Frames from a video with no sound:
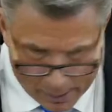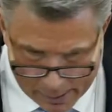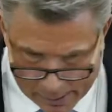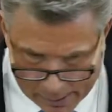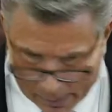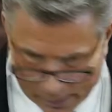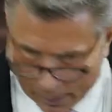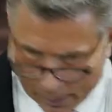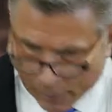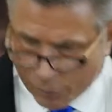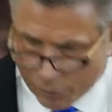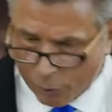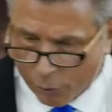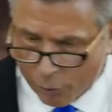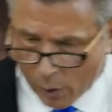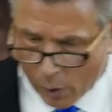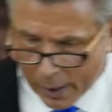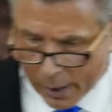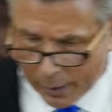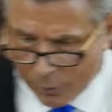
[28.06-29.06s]
Uh, to
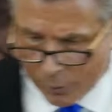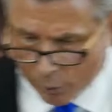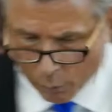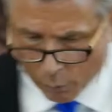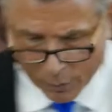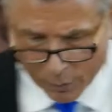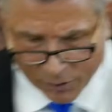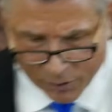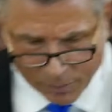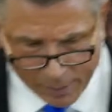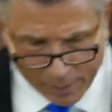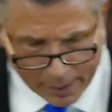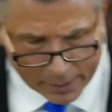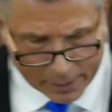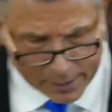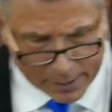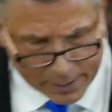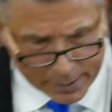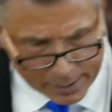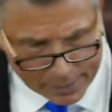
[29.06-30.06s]
try to
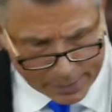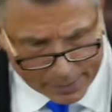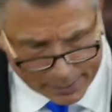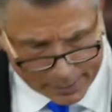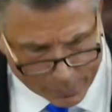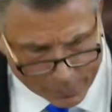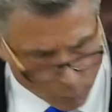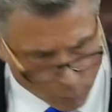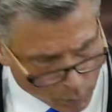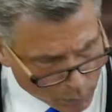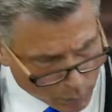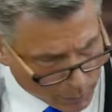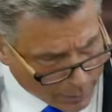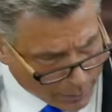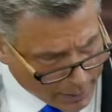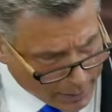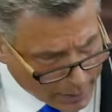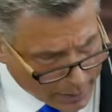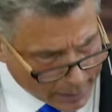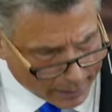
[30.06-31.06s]
respect uh, your
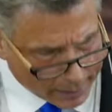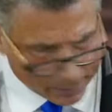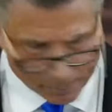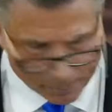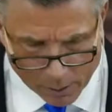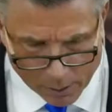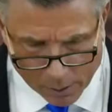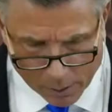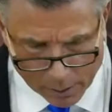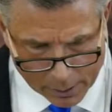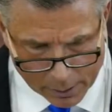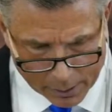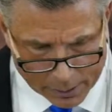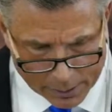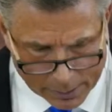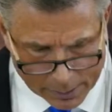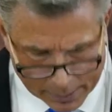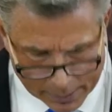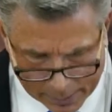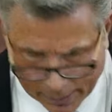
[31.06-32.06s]
time uh,
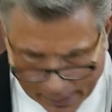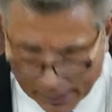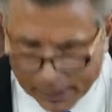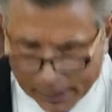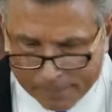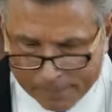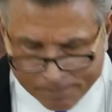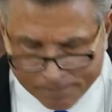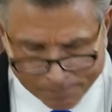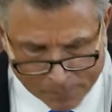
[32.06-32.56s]
today.